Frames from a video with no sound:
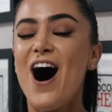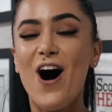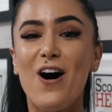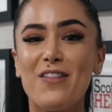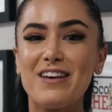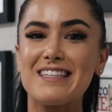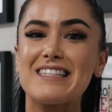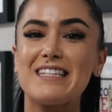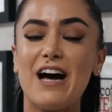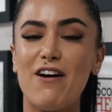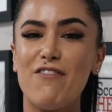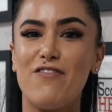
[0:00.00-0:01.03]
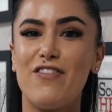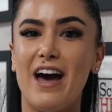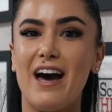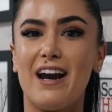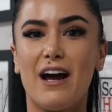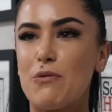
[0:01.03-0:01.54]
all this stuff
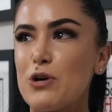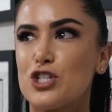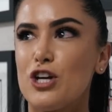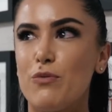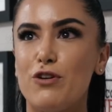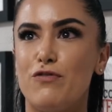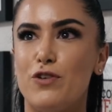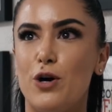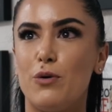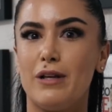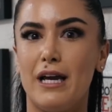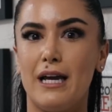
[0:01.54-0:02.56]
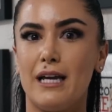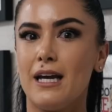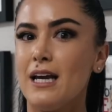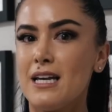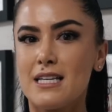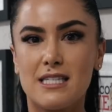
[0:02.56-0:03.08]
that I wish I would have known like
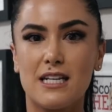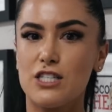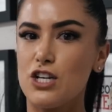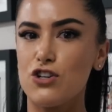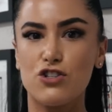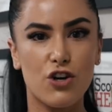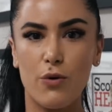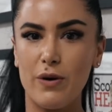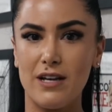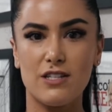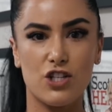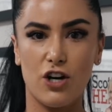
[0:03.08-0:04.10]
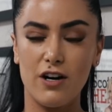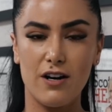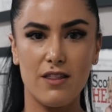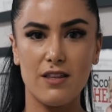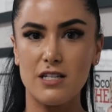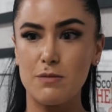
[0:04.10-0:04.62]
6 years ago when I started
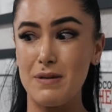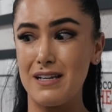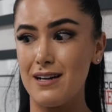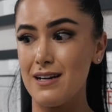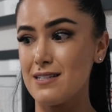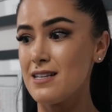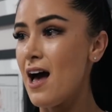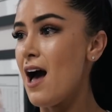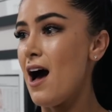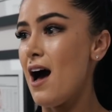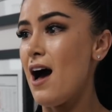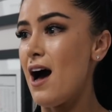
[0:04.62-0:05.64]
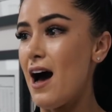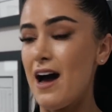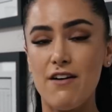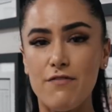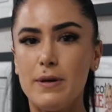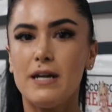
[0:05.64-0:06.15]
in this, because I
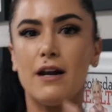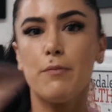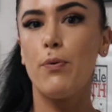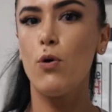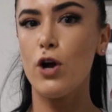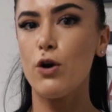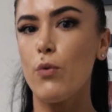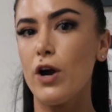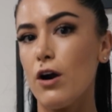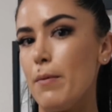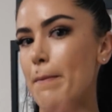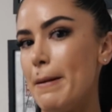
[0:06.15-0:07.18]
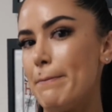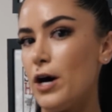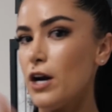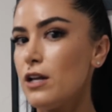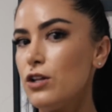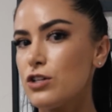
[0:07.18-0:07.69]
have been at a point where my
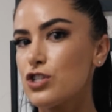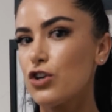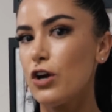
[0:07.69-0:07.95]
body looks